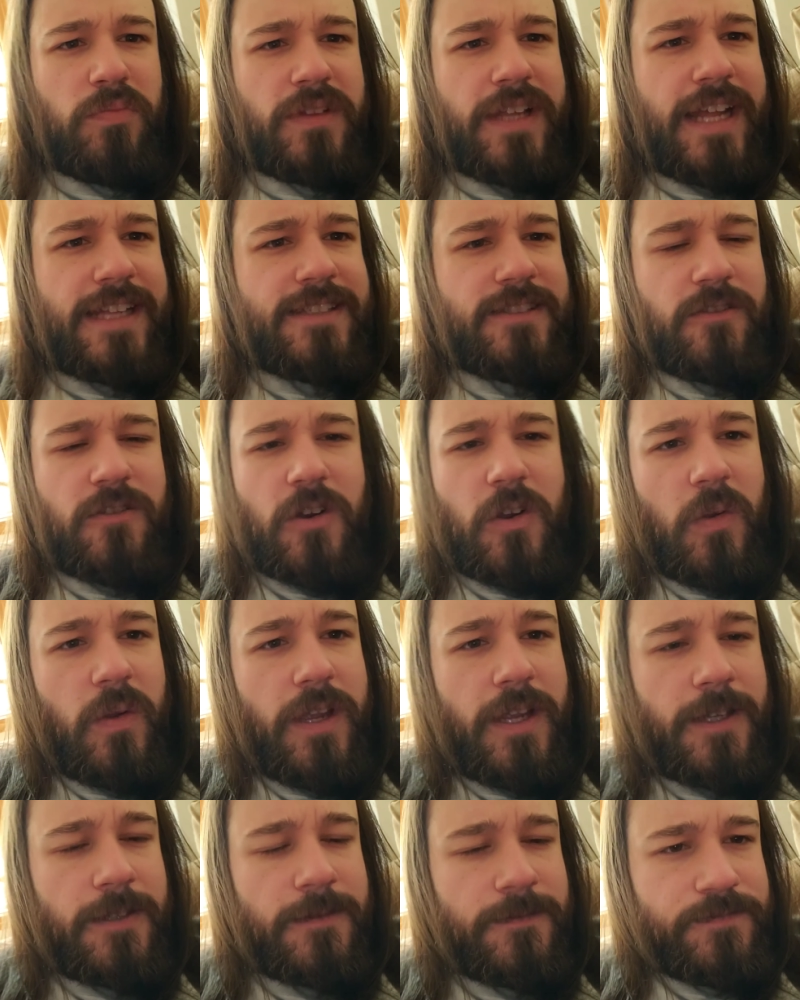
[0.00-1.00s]
plants
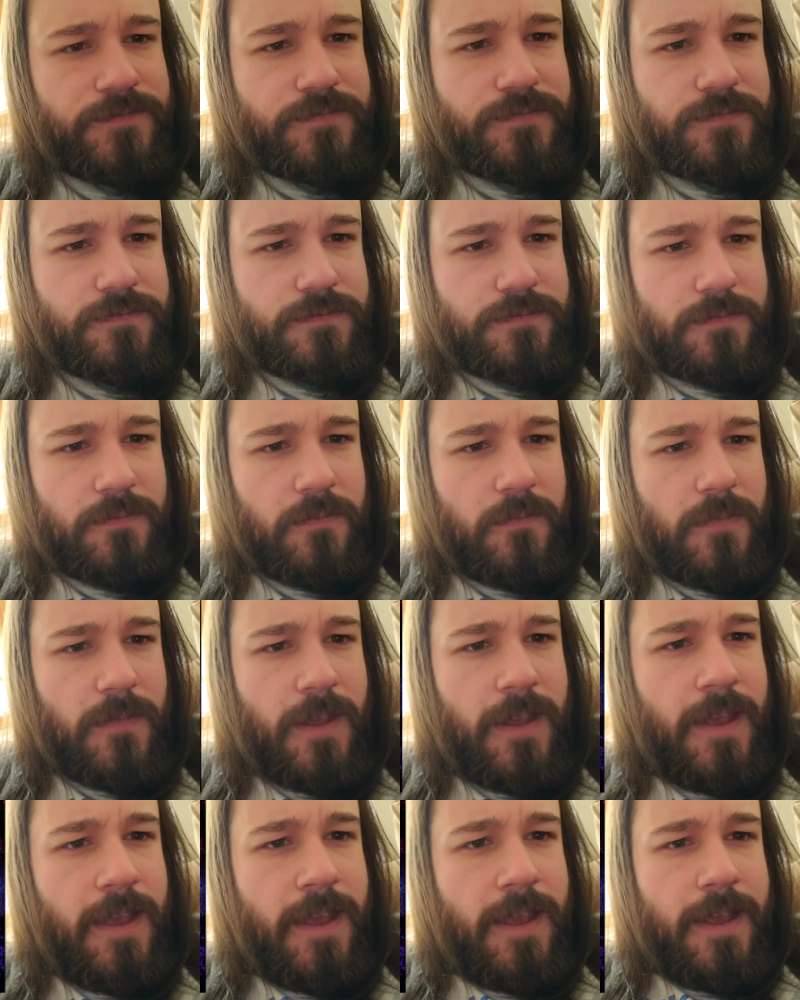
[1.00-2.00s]
growing,
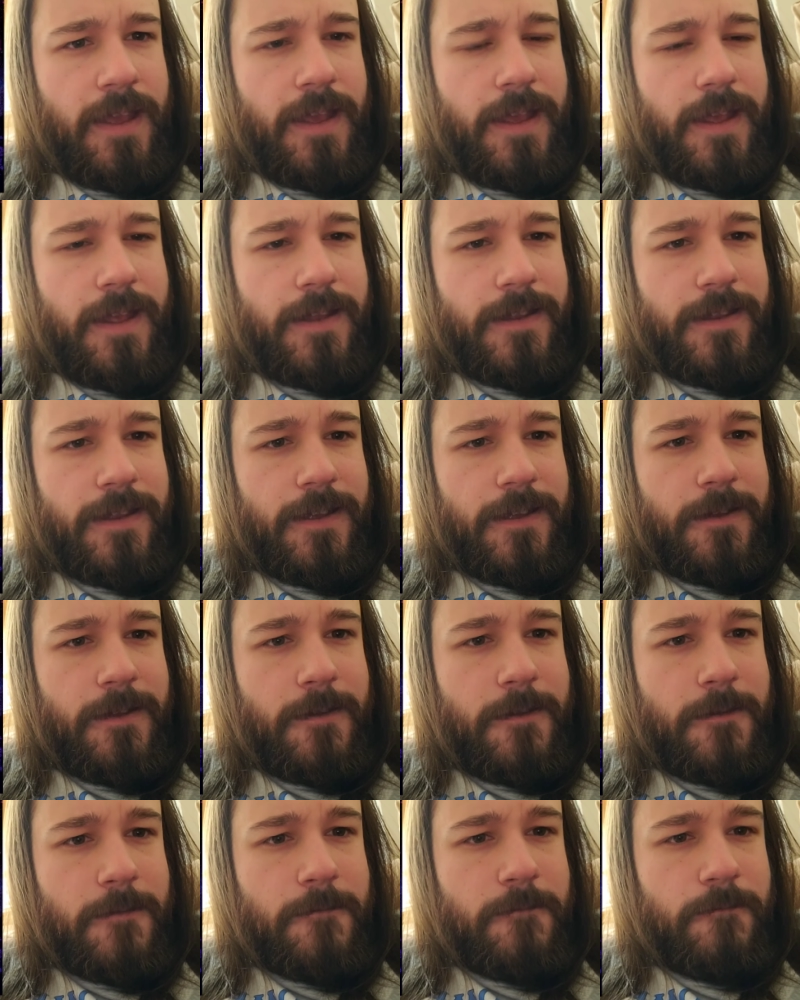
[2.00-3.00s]

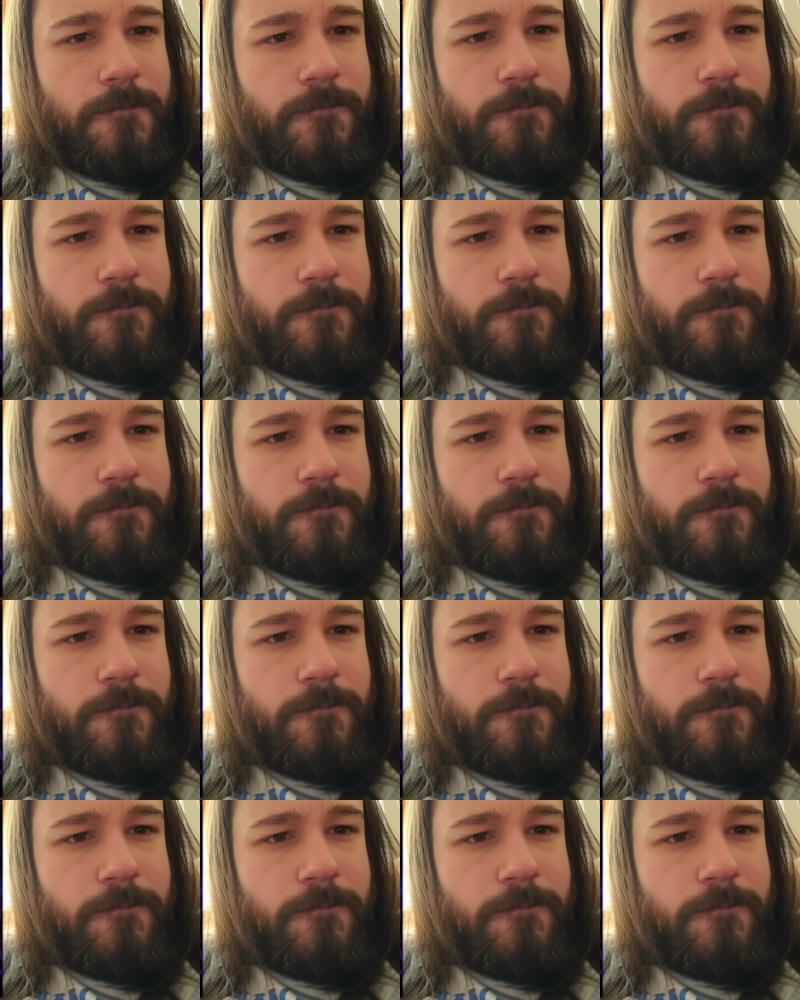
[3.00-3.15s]
and